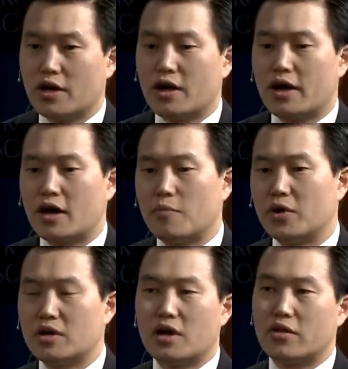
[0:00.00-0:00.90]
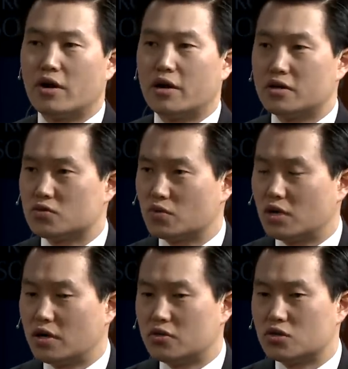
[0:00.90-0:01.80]
But in other areas,
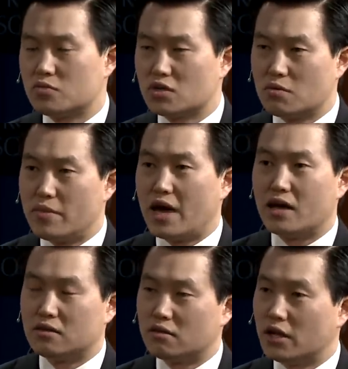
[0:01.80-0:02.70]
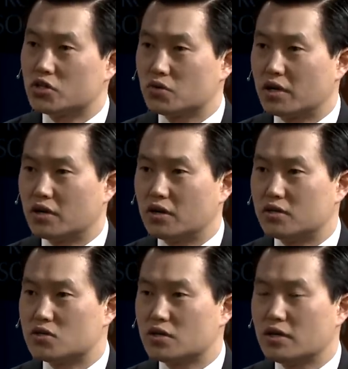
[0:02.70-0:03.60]
in terms of the banned luxury
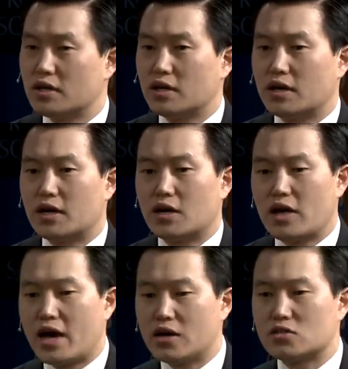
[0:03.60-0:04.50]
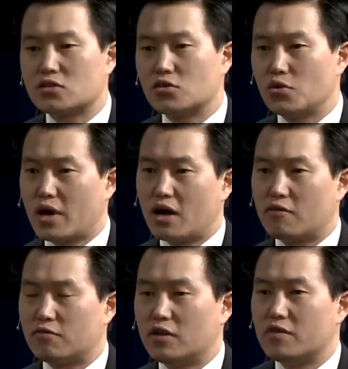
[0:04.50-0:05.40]
goods, as you
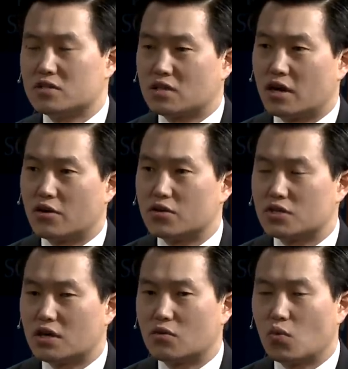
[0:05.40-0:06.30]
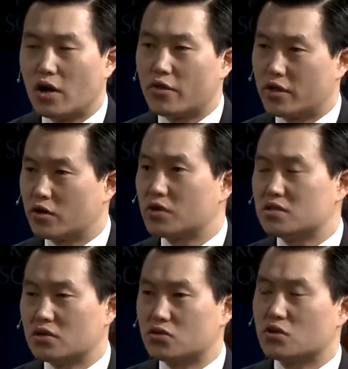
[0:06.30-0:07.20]
have living standards and wealth
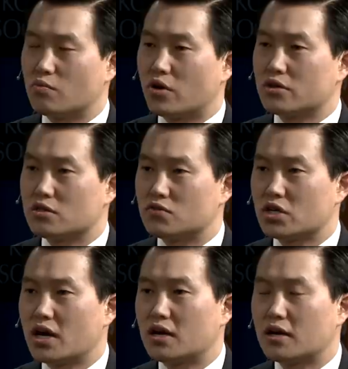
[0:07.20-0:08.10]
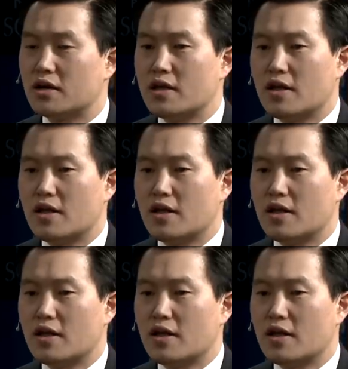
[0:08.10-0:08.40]
increasing in certain parts of China,